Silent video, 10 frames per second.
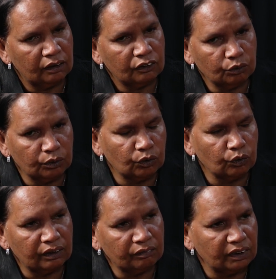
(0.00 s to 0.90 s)
doing all
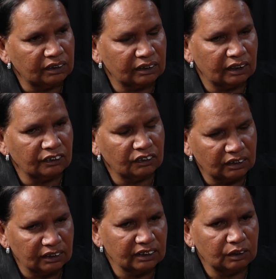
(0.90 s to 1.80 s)
the investigations
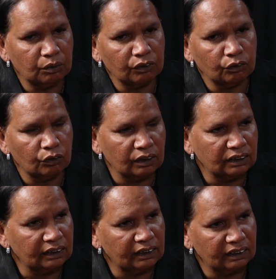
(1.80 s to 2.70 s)
to see whether or not there's
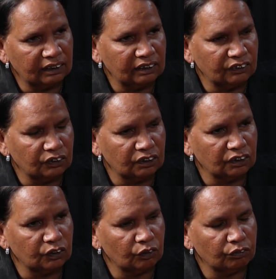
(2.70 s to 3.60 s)
any linkages and
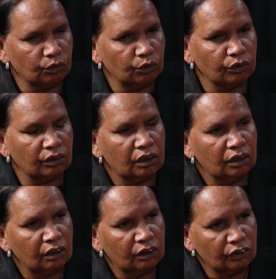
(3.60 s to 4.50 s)
so forth.
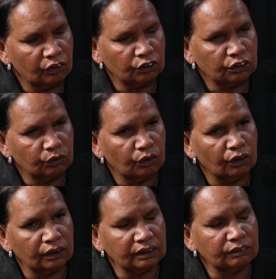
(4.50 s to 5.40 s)
Those
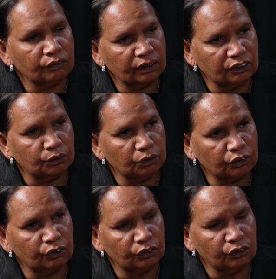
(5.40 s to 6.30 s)
cries for that to
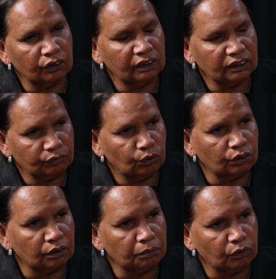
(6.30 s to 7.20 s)
occur has
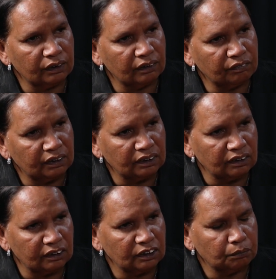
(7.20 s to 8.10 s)
fallen upon deaf ears
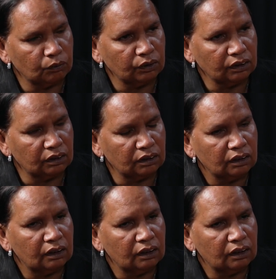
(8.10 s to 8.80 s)
at this point.